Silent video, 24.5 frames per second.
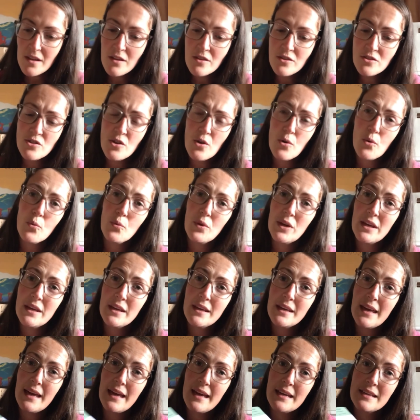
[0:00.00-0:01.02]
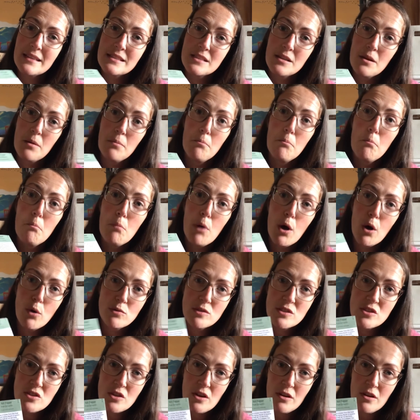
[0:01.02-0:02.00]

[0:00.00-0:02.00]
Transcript: So we get most